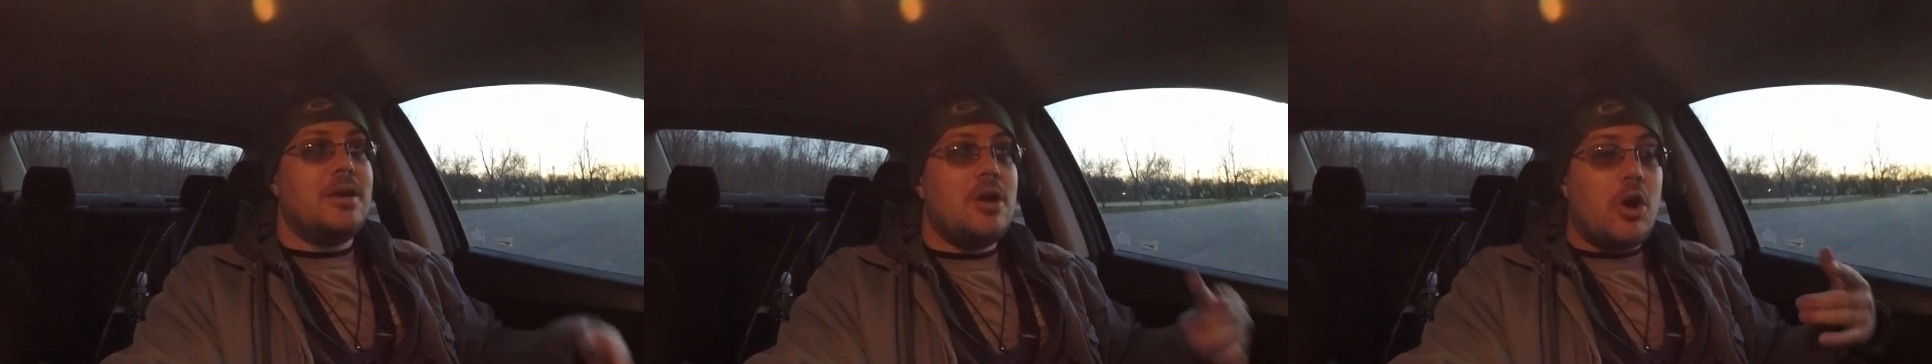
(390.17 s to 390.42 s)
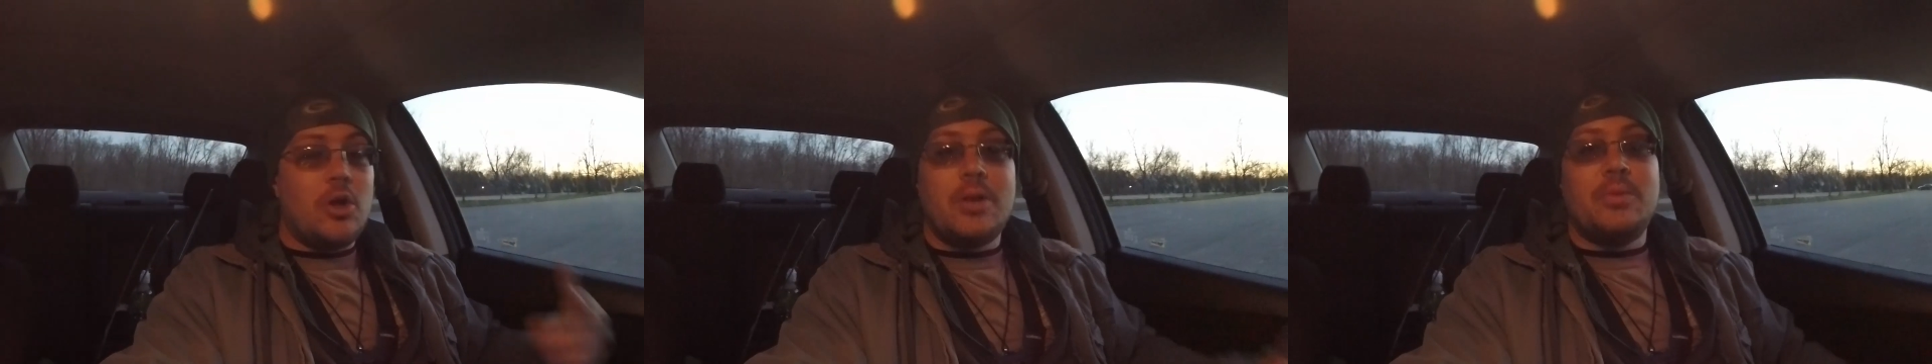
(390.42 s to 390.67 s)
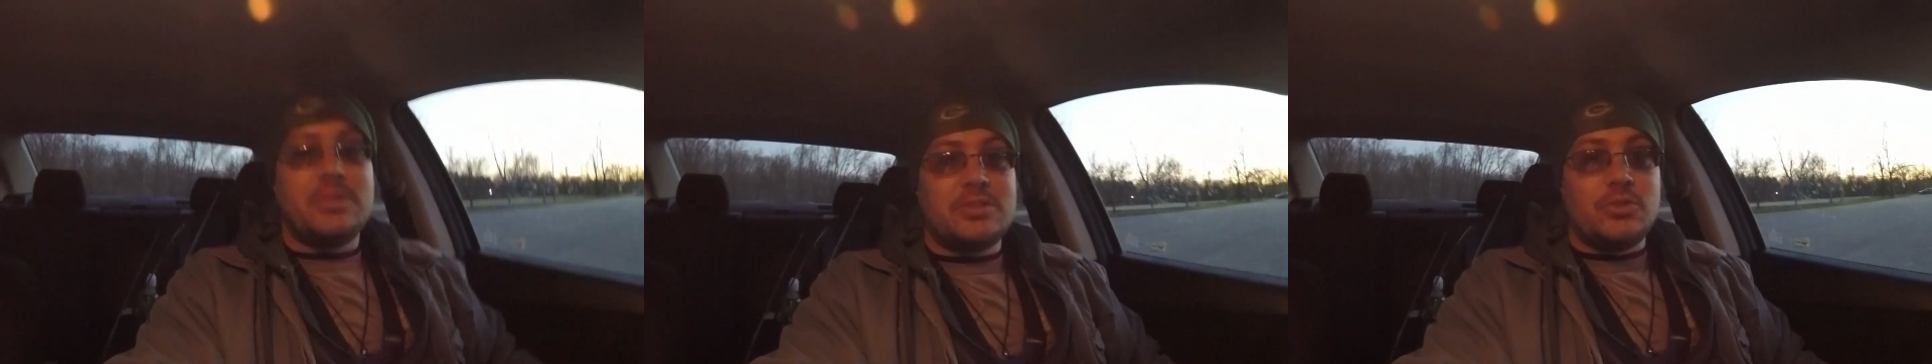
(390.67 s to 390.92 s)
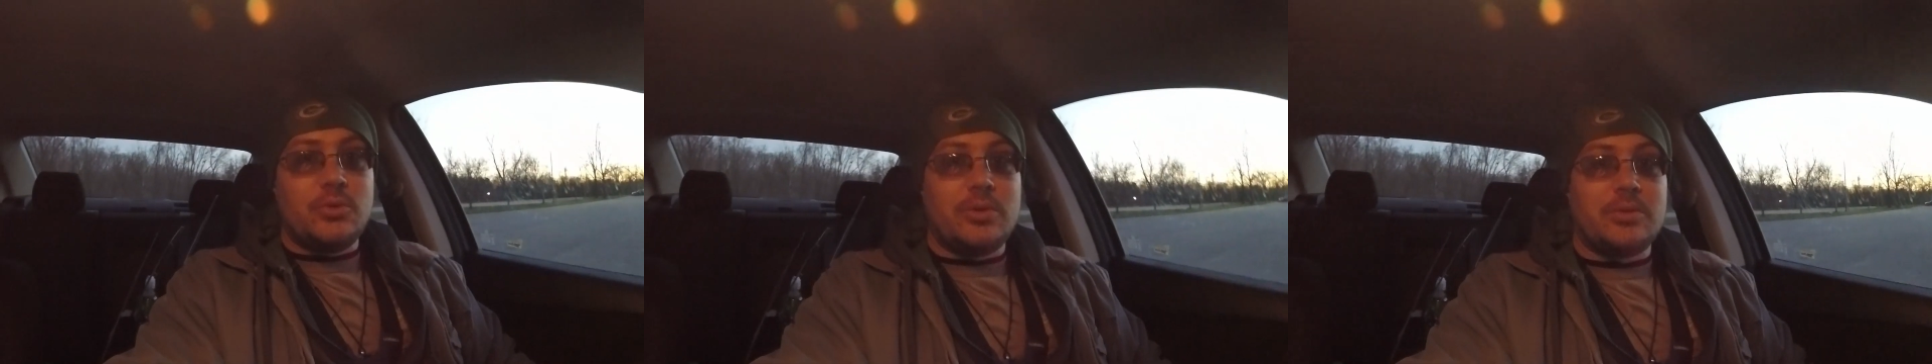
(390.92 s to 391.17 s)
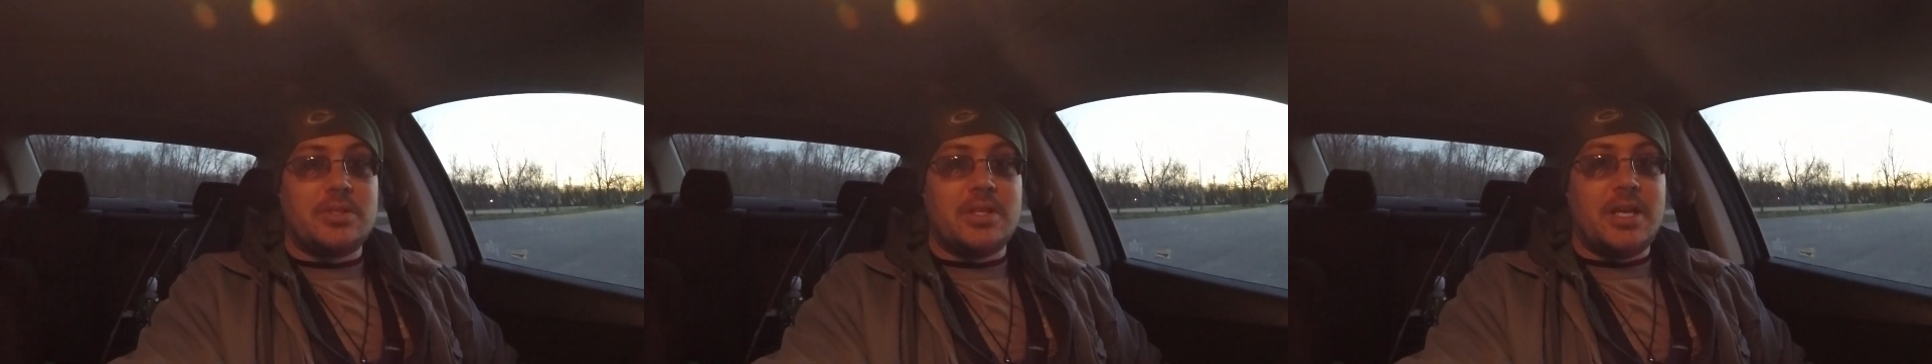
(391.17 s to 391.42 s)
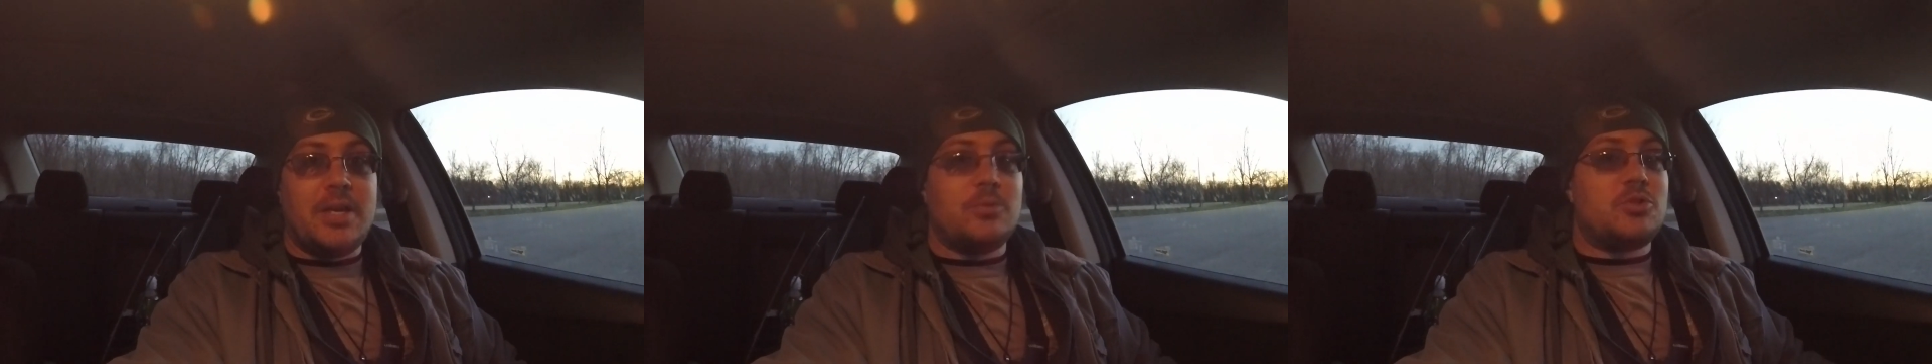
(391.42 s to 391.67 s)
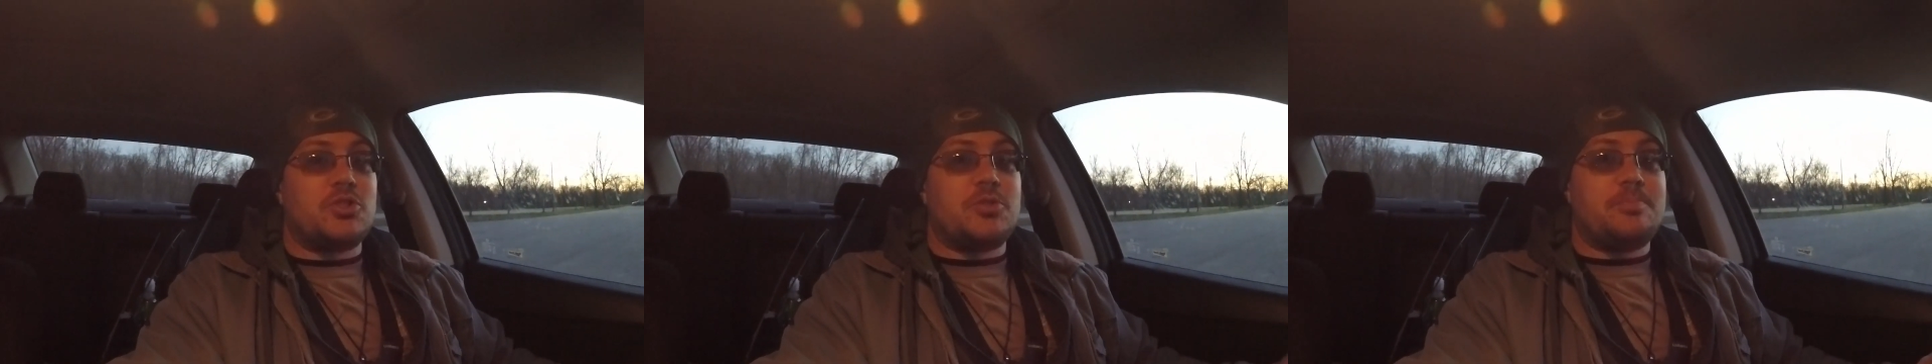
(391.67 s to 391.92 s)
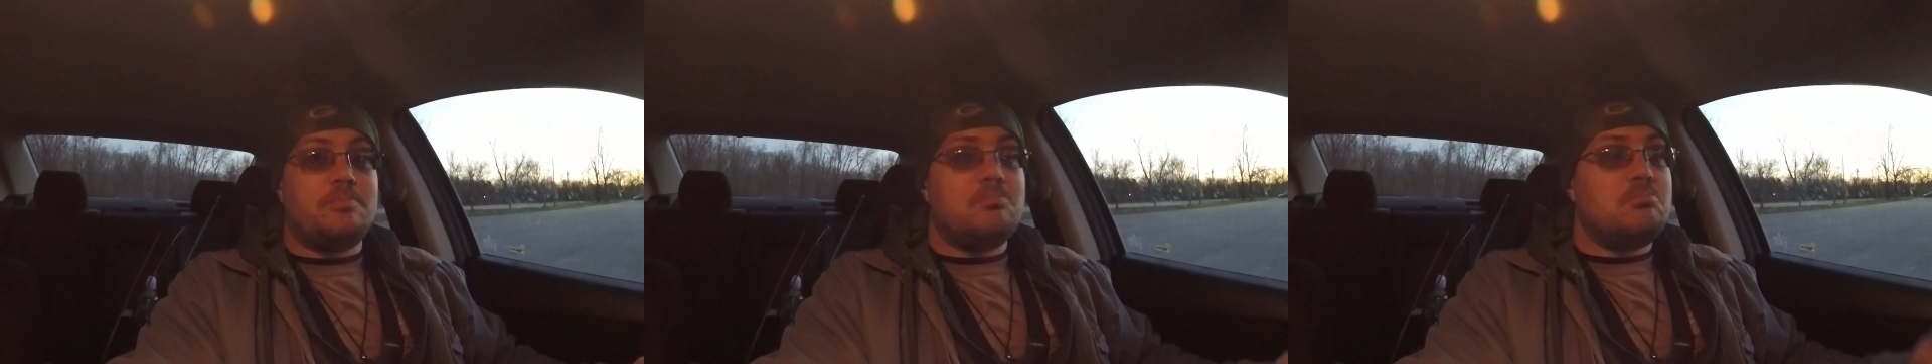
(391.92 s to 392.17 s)
All I was doing today was just
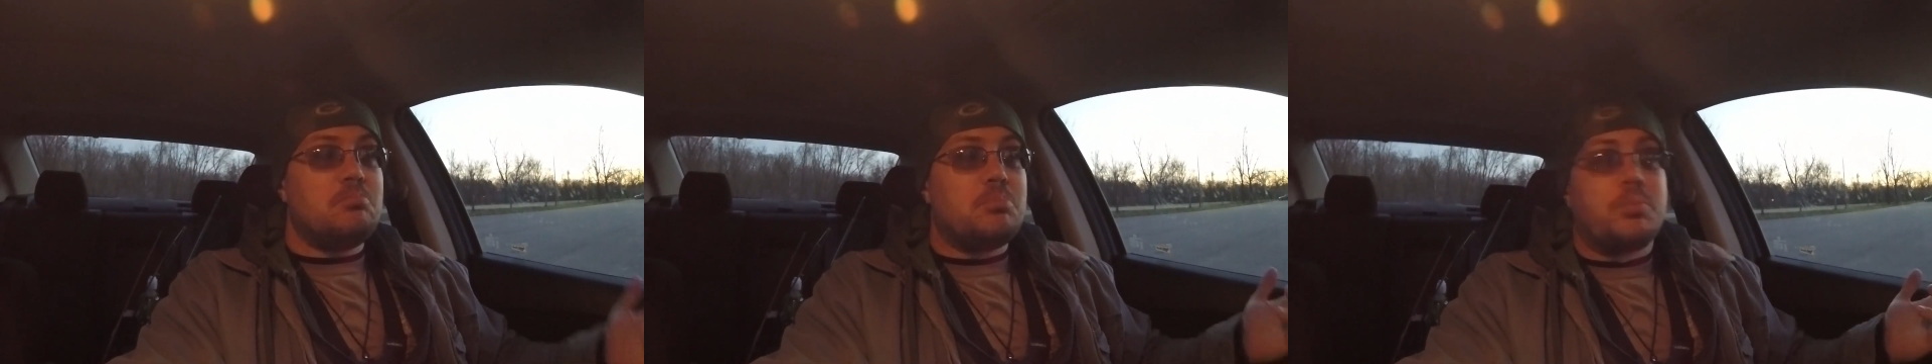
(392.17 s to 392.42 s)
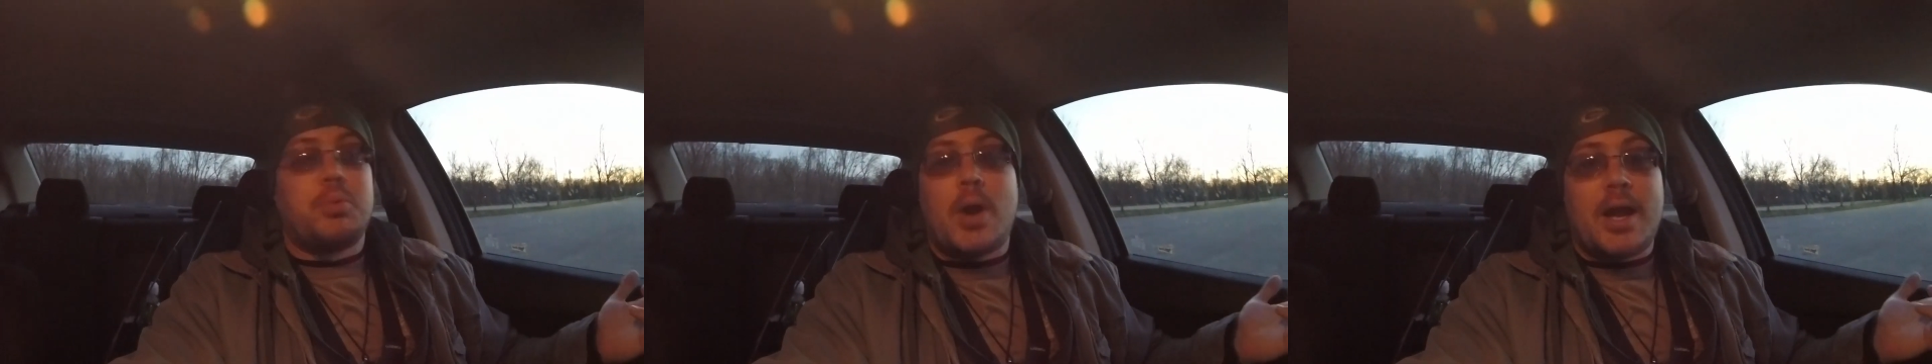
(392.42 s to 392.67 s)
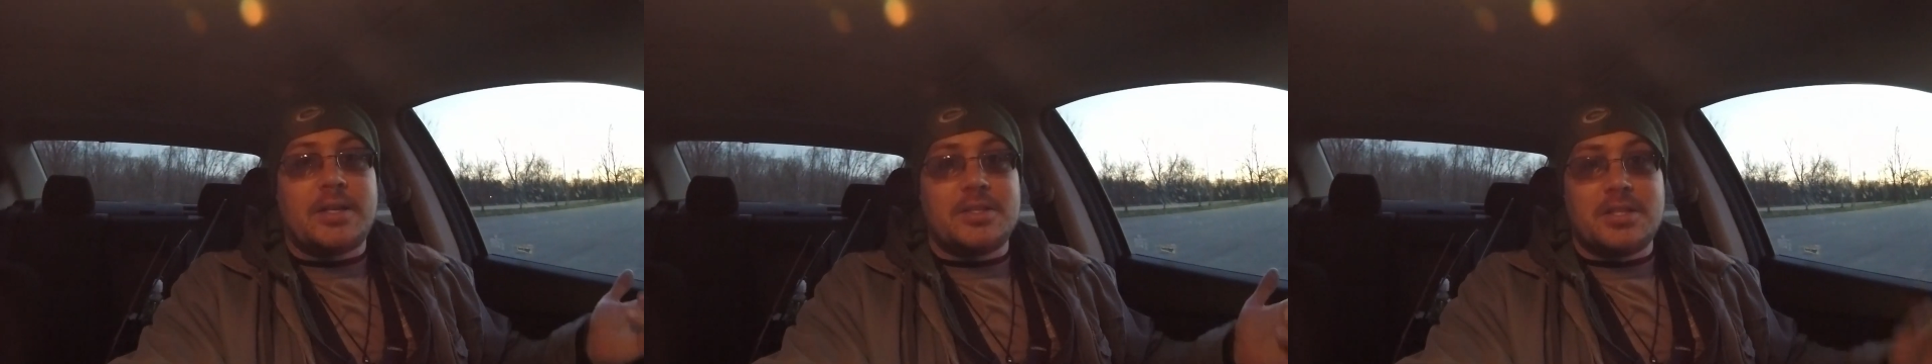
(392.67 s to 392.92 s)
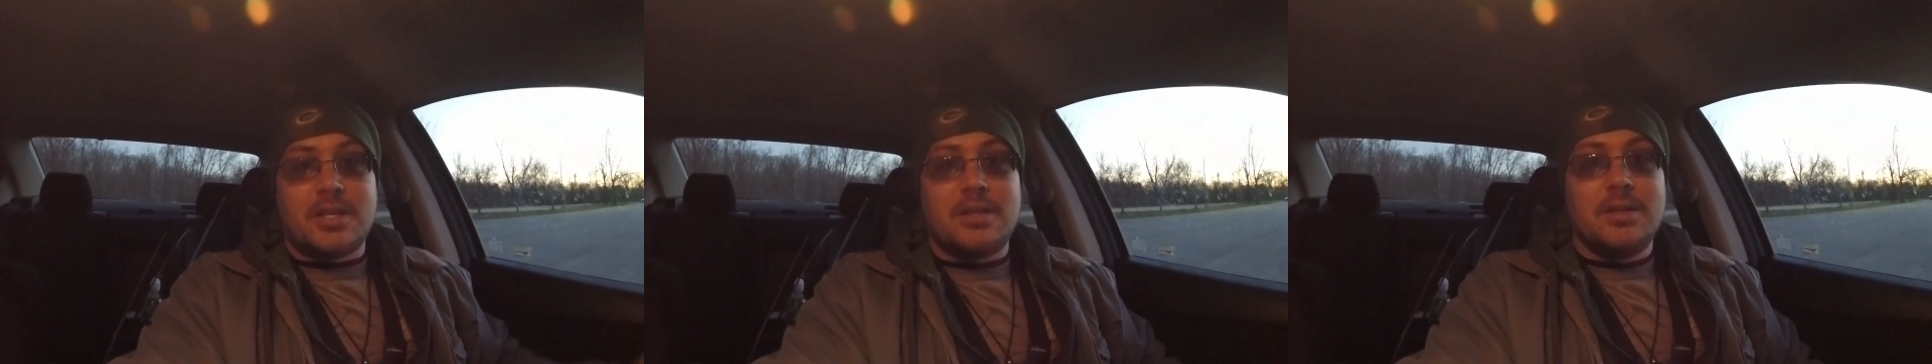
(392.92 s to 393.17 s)
practicing.